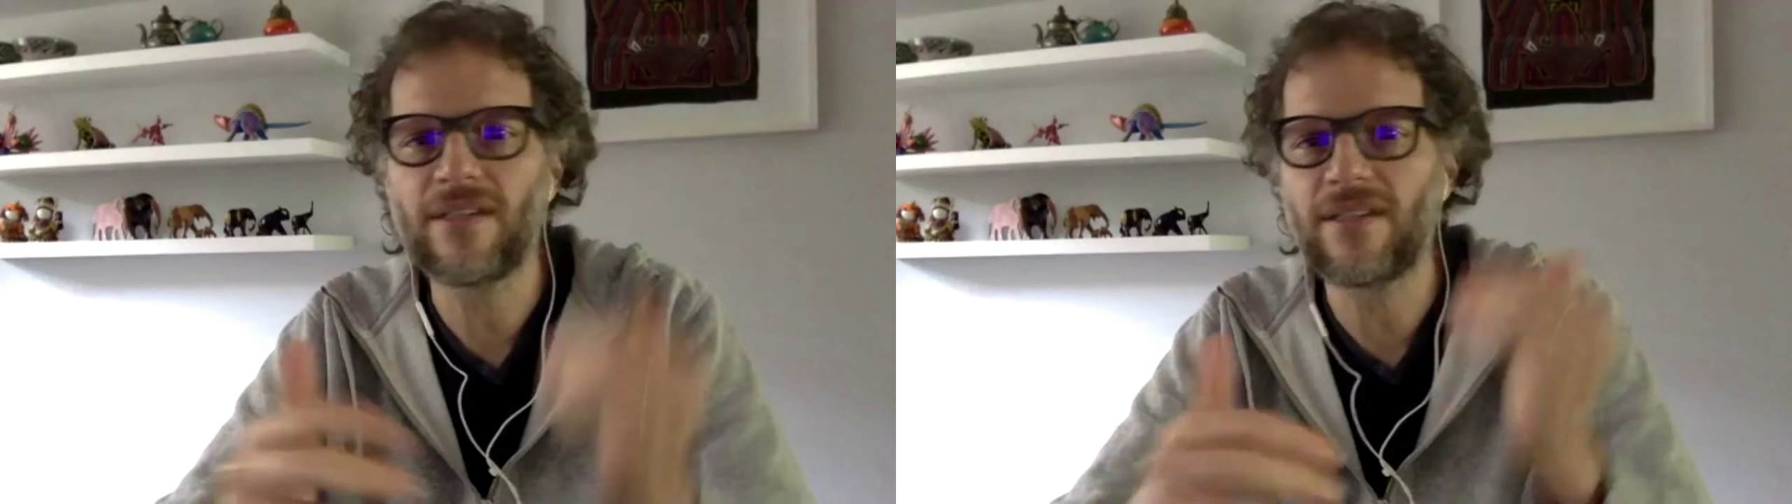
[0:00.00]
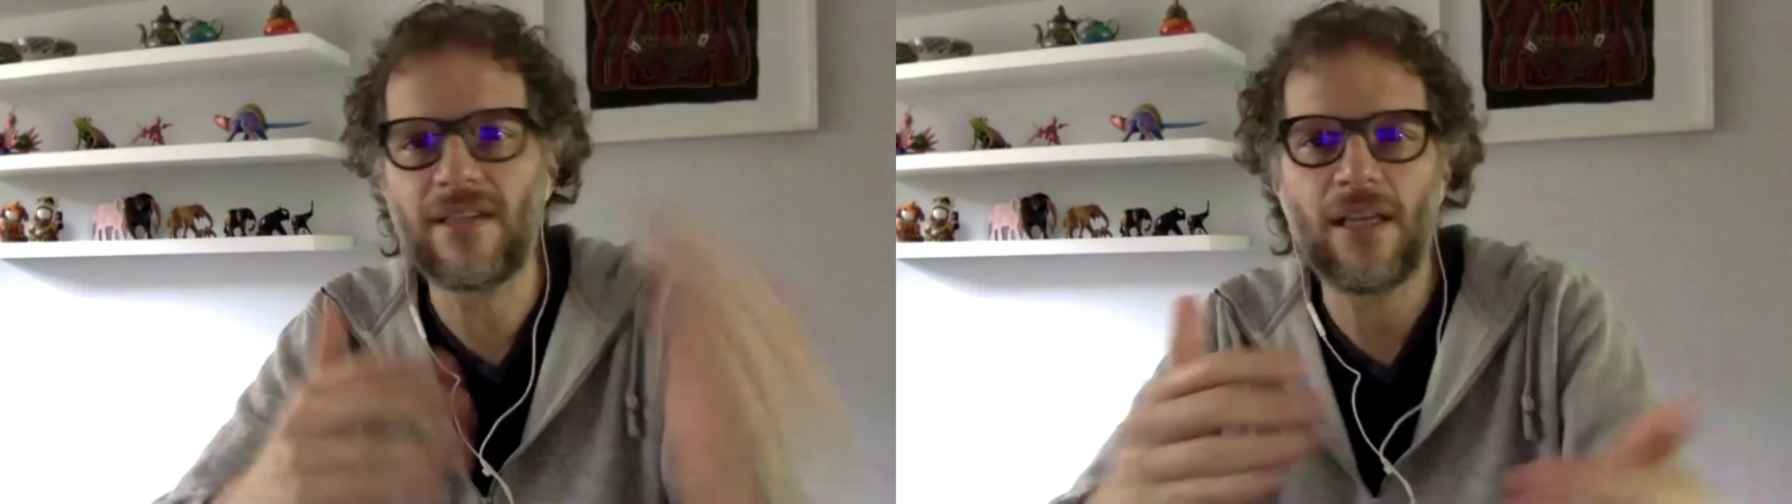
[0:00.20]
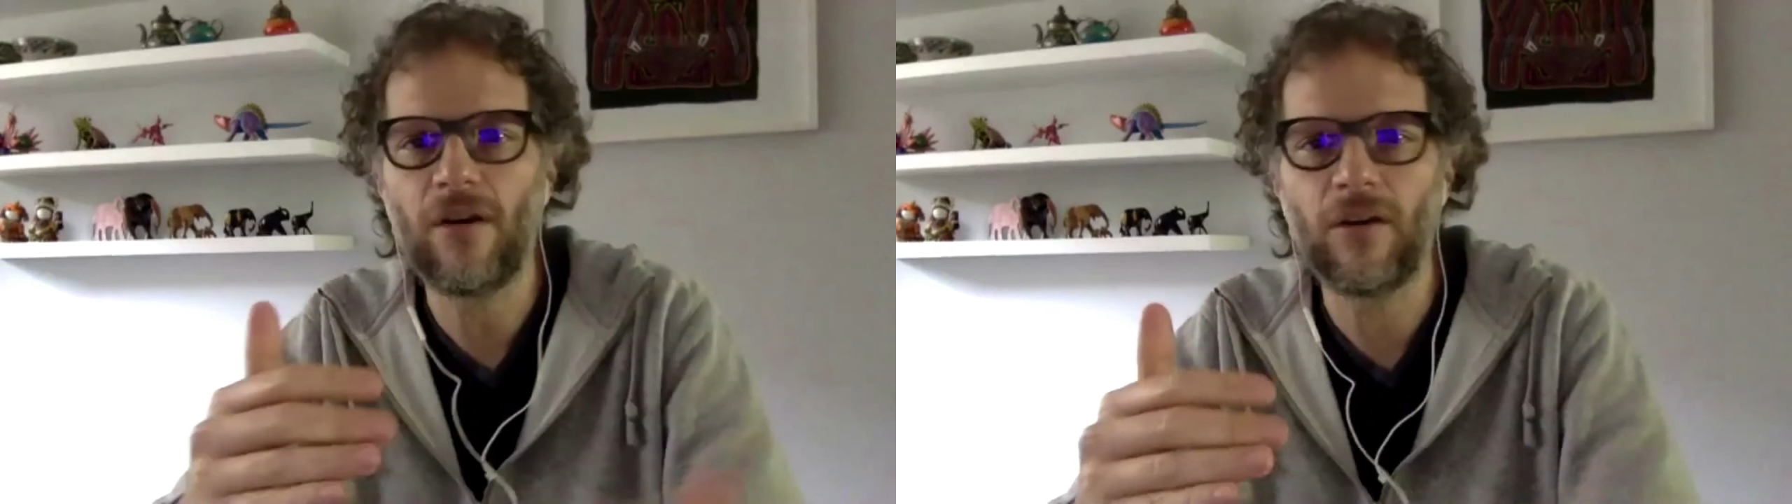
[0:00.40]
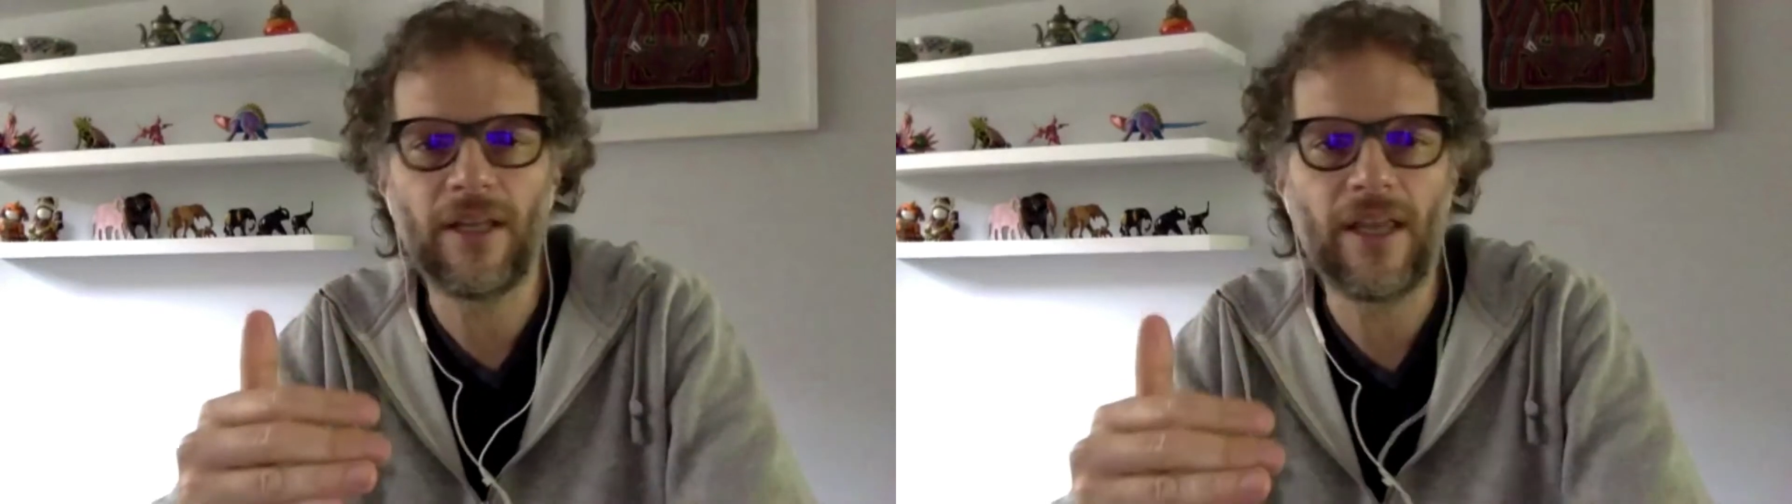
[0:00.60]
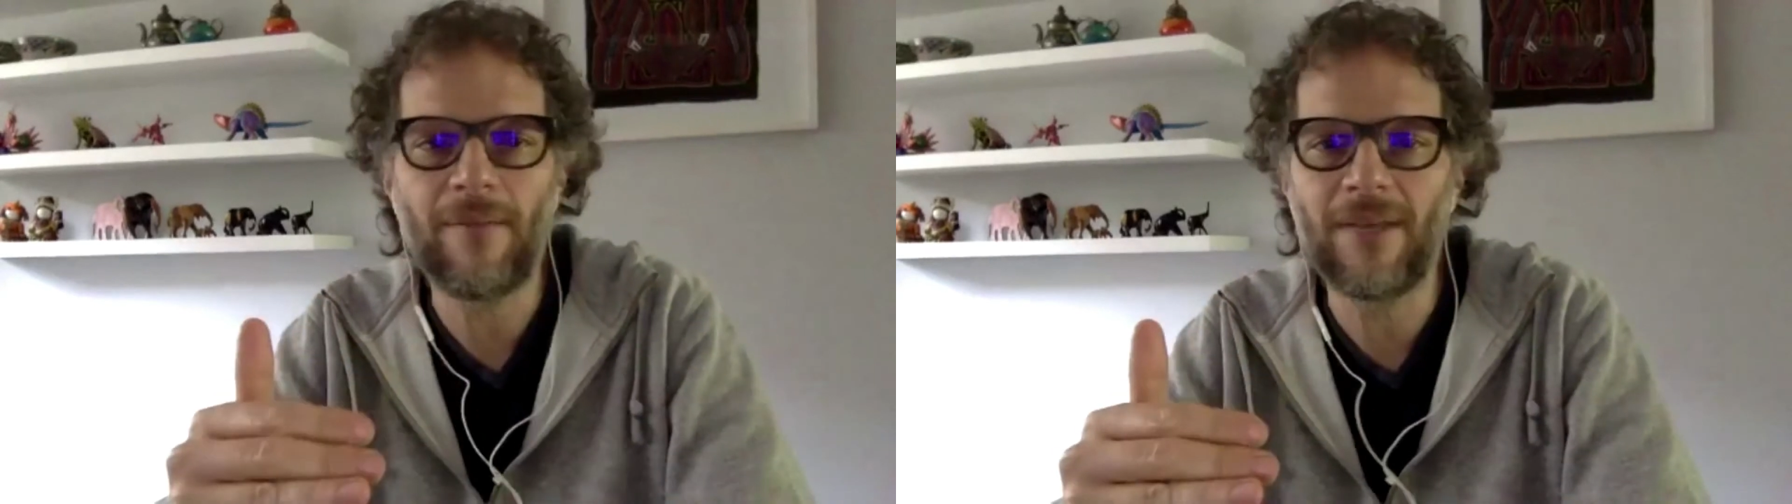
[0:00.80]
see
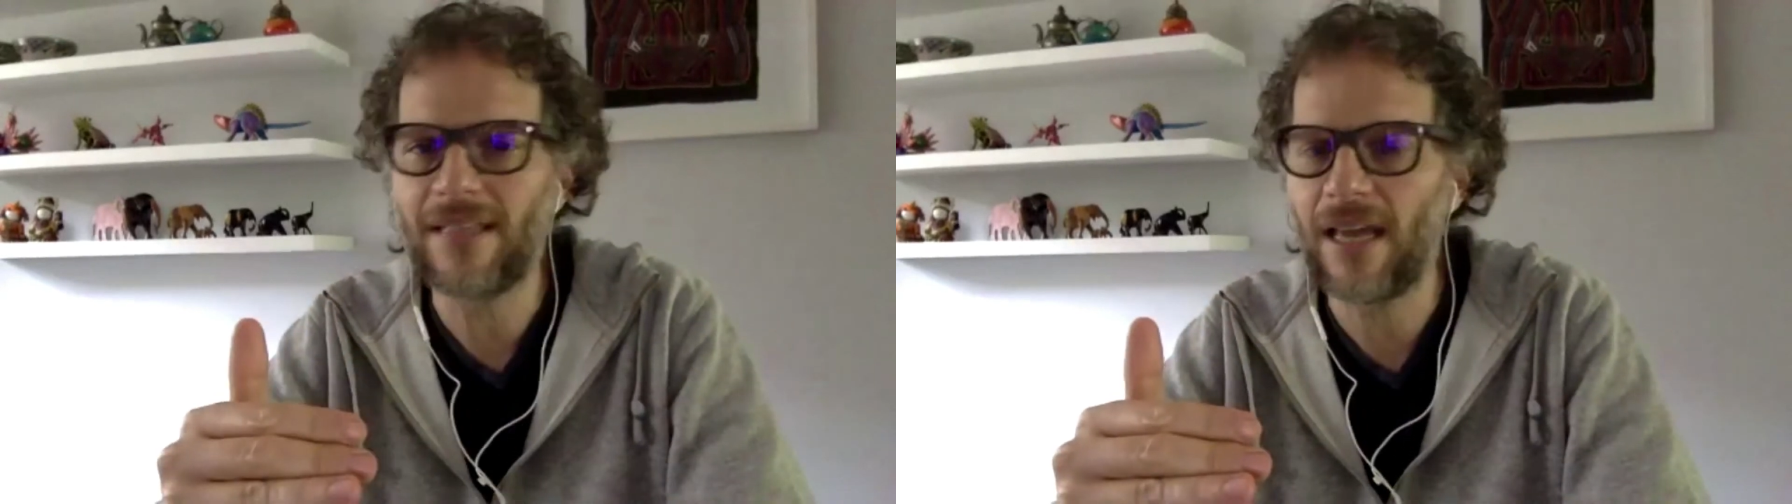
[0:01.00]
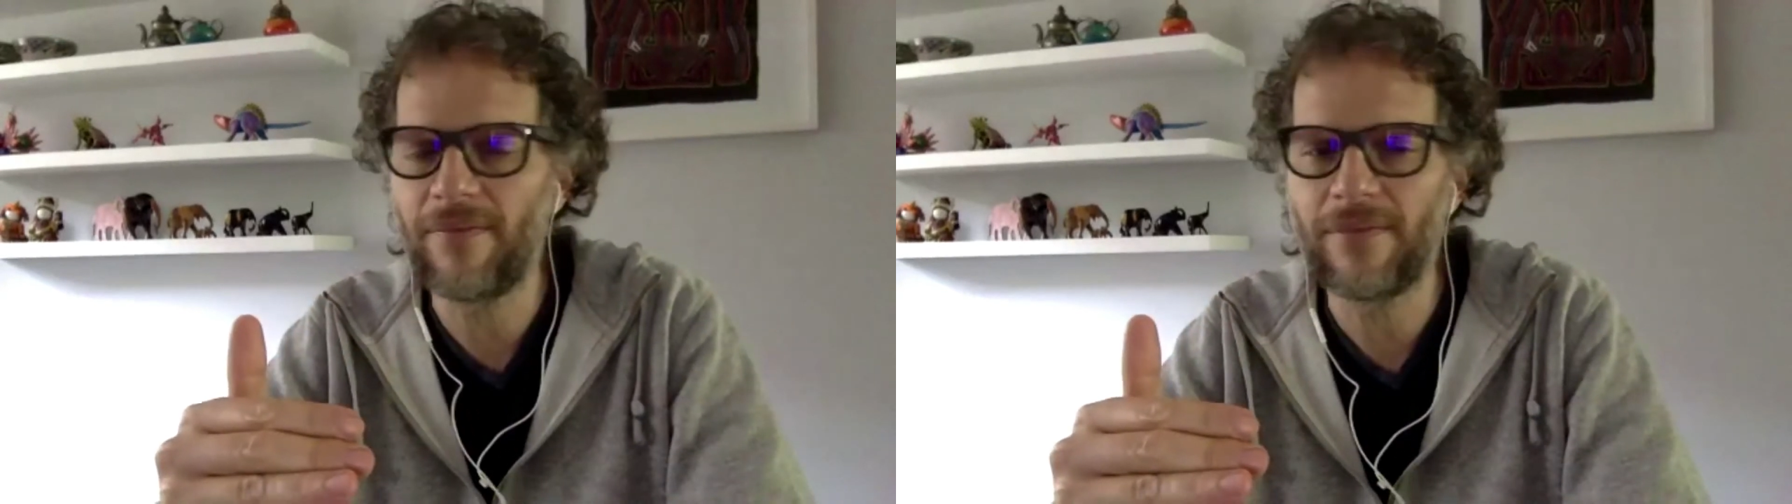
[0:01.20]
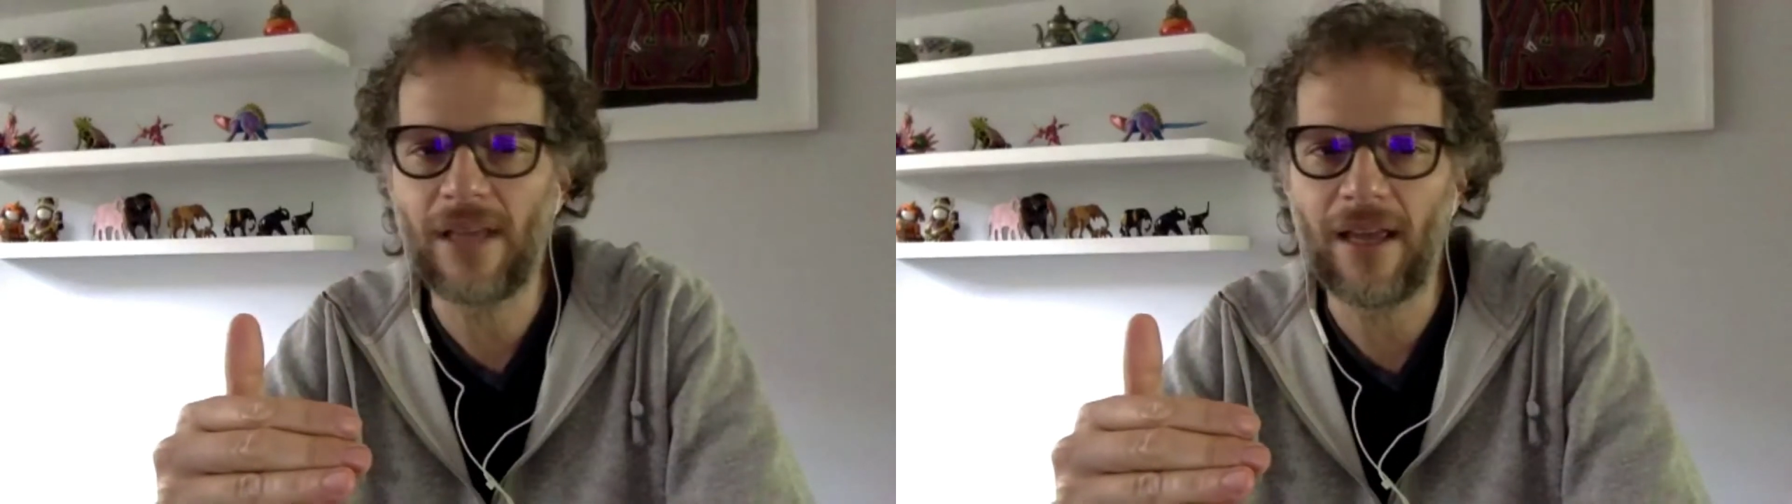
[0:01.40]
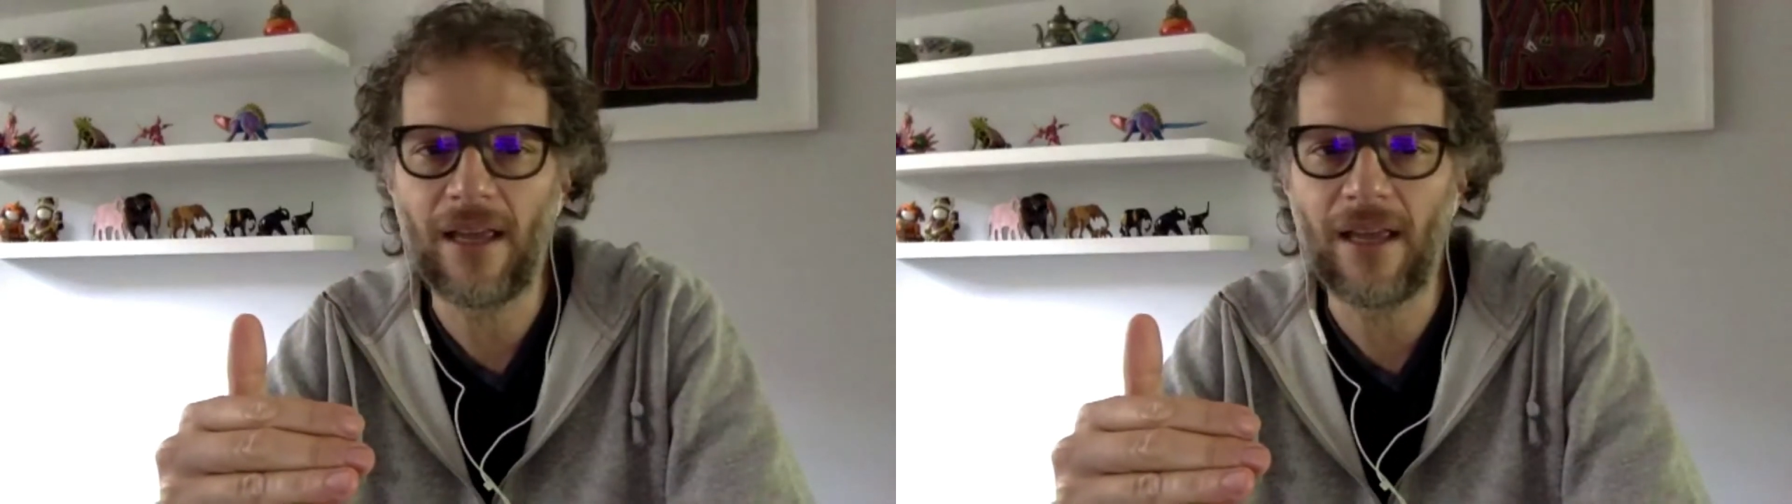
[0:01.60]
all the emails I